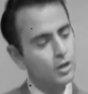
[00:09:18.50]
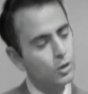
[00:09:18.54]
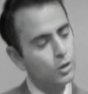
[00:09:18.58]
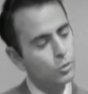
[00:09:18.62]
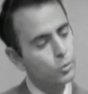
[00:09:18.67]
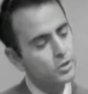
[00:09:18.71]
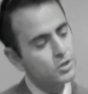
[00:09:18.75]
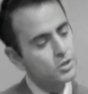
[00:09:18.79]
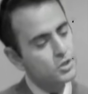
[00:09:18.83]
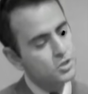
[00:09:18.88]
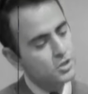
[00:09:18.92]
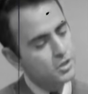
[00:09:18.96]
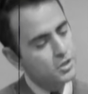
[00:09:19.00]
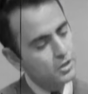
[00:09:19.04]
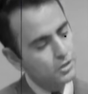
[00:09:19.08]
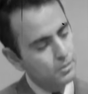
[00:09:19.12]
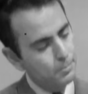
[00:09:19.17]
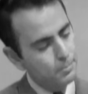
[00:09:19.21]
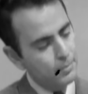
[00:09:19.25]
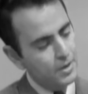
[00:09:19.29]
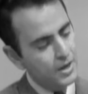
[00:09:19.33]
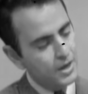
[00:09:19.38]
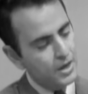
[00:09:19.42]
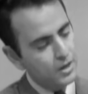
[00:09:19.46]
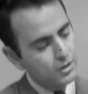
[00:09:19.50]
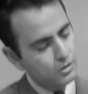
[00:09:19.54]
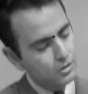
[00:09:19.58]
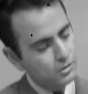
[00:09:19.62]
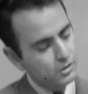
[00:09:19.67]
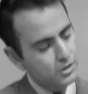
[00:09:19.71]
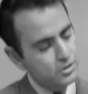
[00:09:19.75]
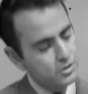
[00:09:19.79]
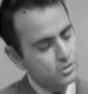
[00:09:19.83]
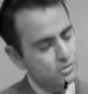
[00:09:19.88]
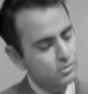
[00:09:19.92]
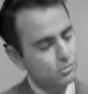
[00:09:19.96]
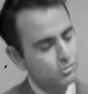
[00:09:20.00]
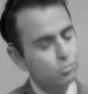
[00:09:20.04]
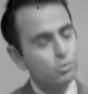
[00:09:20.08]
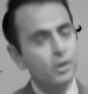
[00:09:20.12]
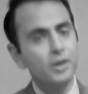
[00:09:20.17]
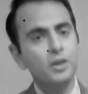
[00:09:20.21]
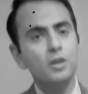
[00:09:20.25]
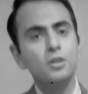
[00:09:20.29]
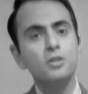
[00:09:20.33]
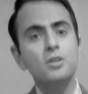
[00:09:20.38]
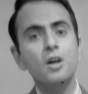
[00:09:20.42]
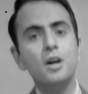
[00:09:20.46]
we see a man, at least
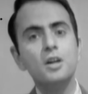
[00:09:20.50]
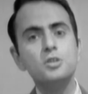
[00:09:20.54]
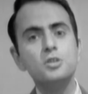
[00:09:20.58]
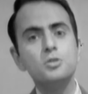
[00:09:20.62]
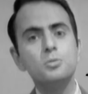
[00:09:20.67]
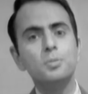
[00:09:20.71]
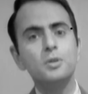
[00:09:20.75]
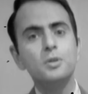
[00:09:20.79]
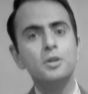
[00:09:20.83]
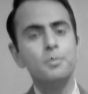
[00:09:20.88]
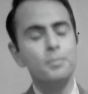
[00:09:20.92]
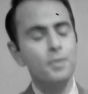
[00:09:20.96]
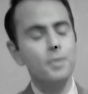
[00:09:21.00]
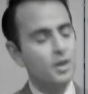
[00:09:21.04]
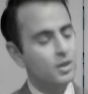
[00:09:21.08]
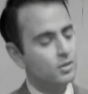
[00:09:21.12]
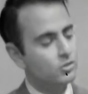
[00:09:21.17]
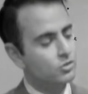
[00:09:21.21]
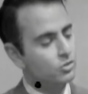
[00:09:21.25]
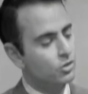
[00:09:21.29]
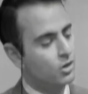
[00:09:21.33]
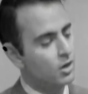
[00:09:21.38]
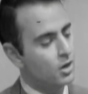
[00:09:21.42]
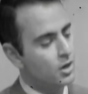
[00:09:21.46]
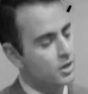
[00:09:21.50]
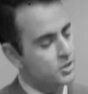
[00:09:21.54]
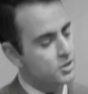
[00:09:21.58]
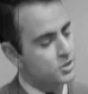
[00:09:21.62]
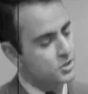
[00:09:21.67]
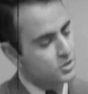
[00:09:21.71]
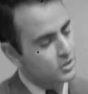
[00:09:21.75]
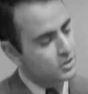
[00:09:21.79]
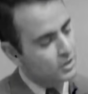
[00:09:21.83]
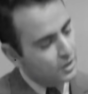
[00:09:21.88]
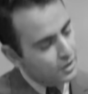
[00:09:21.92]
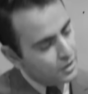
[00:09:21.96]
recognizably a man to us.